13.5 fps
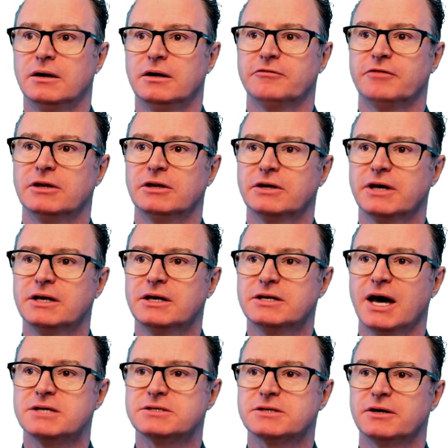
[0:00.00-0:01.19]
If I look at
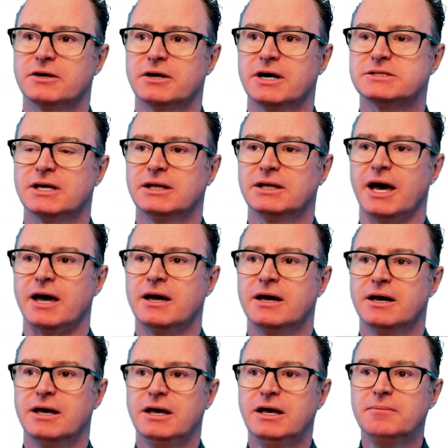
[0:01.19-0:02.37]
task under SLA,
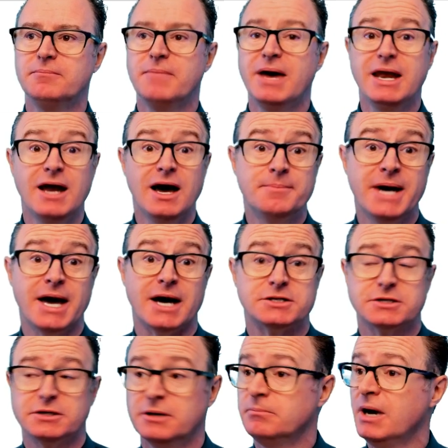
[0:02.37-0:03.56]
it may not
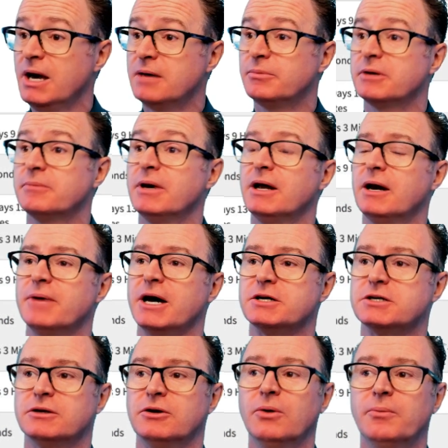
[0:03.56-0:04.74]
match. may, but it may not match.
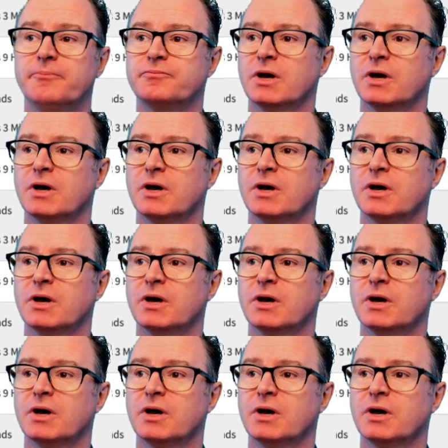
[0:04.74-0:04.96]
Nope.